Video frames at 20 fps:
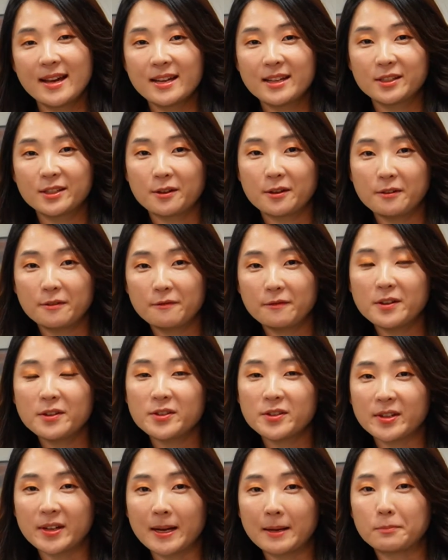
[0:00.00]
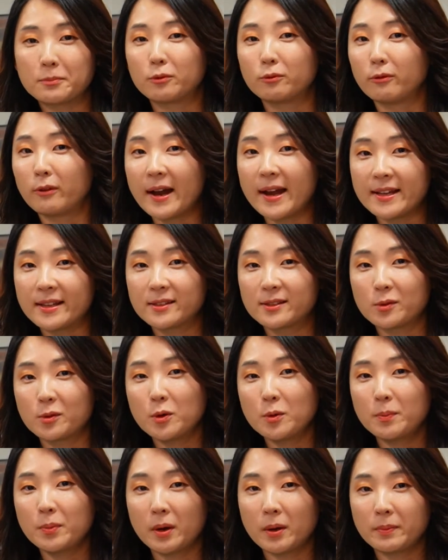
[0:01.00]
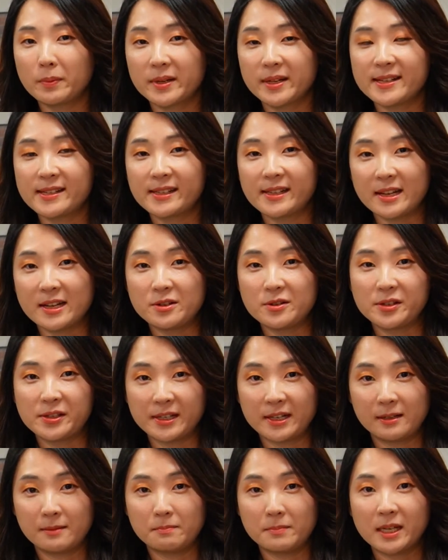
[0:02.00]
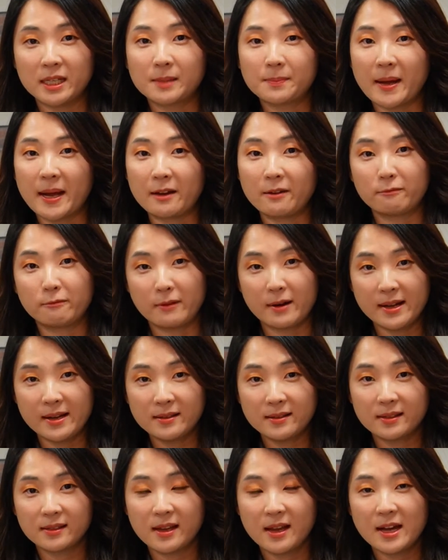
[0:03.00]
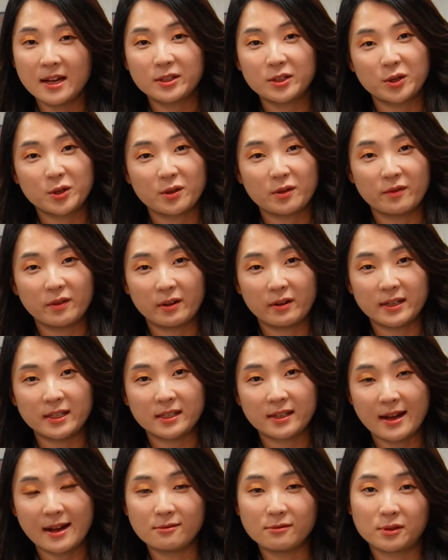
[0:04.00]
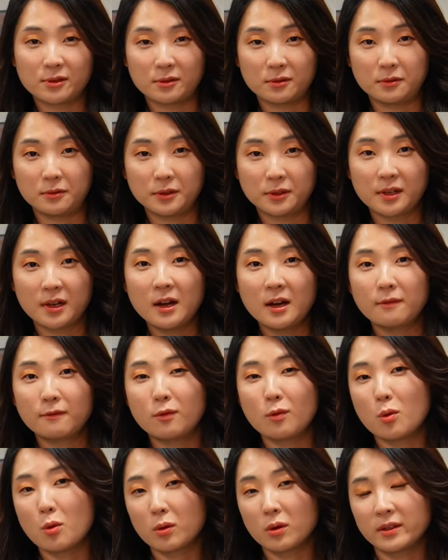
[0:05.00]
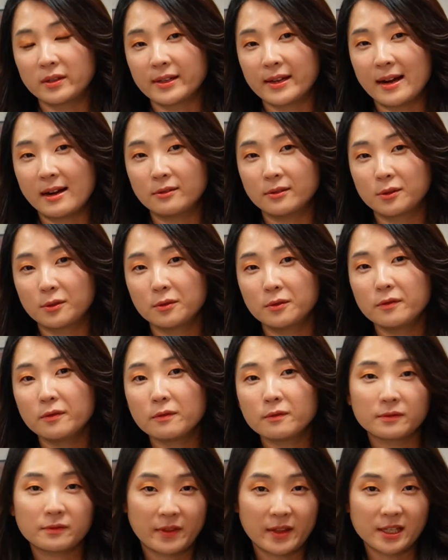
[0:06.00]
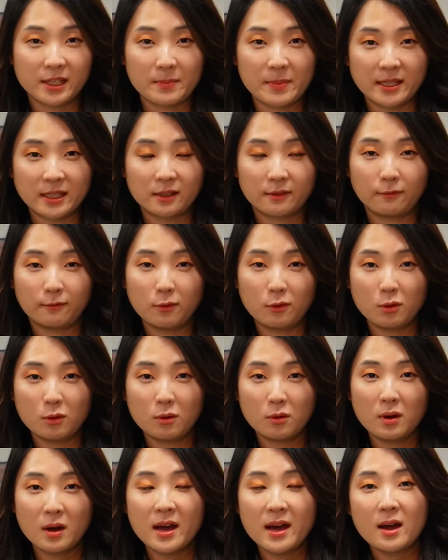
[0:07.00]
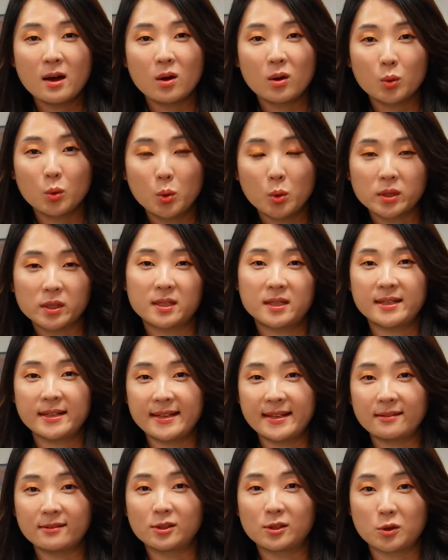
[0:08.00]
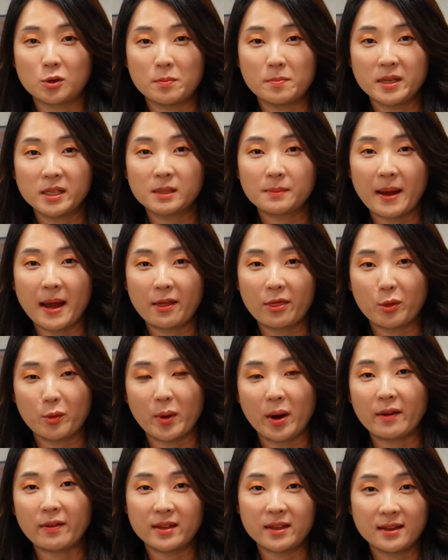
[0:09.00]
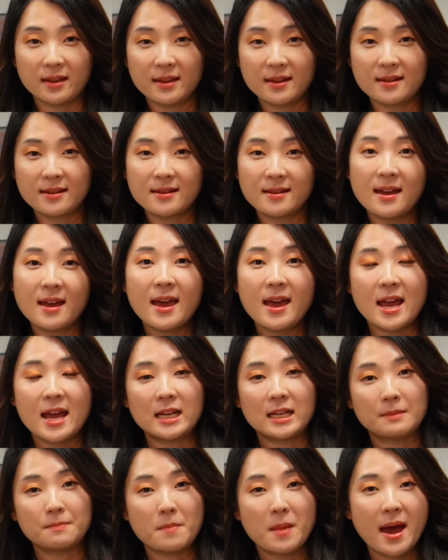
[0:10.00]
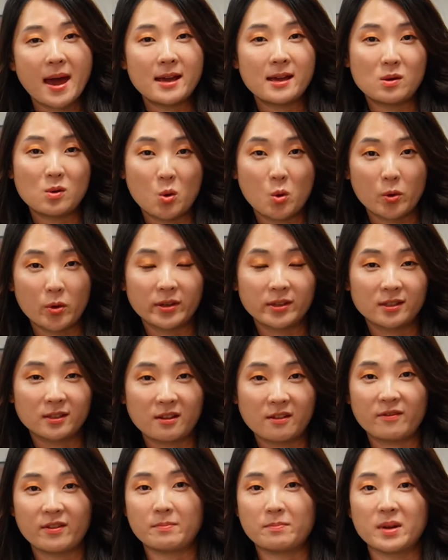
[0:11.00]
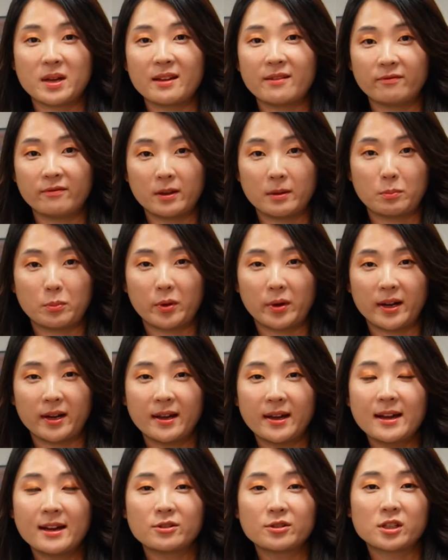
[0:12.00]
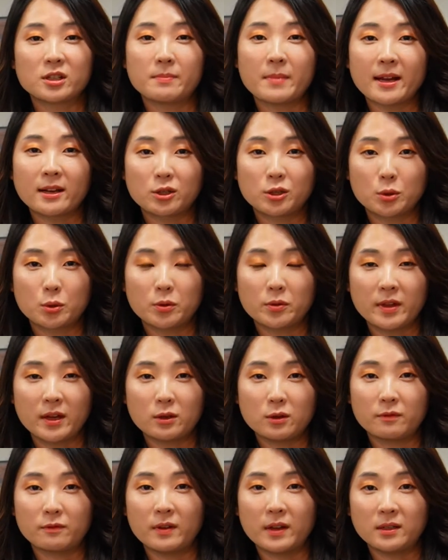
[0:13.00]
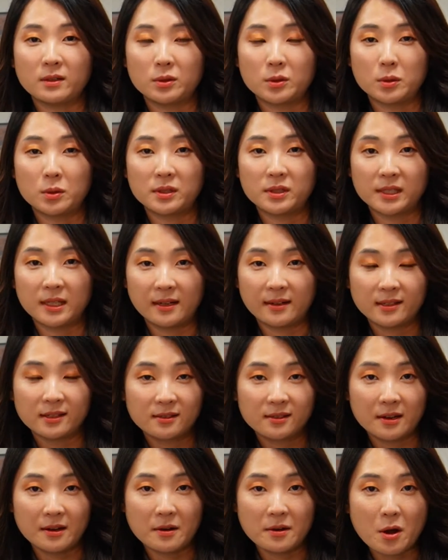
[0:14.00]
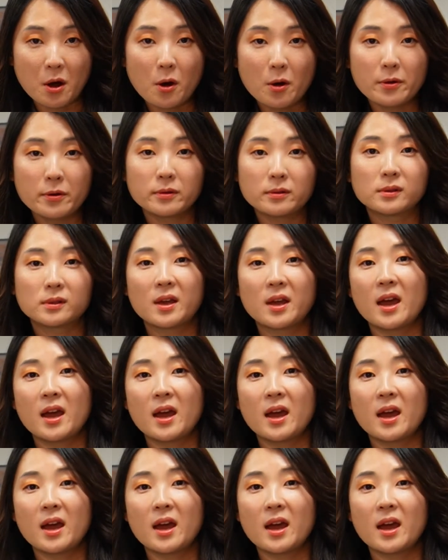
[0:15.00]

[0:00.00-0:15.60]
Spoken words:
So first up, rates. All properties in New Zealand must pay rates to the various councils. For Auckland Council, this means 4 quarterly instalments paid throughout the year in May, August, November and February. Just make sure that your vendor or solicitor knows